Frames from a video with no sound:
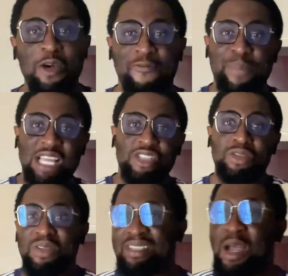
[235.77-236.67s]

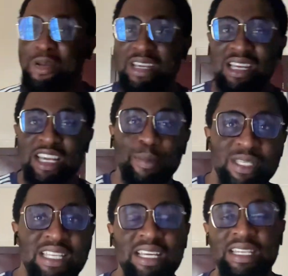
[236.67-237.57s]
pastors now, they claim,
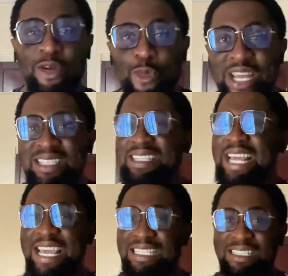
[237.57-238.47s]
say that they raise
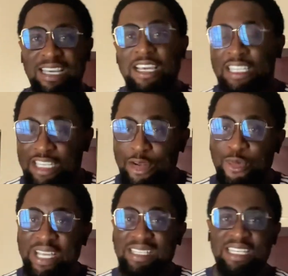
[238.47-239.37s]
dead and they
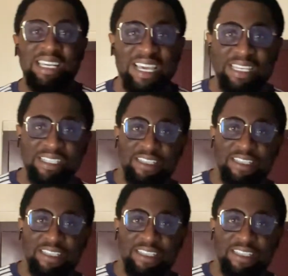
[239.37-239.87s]
raise the dead.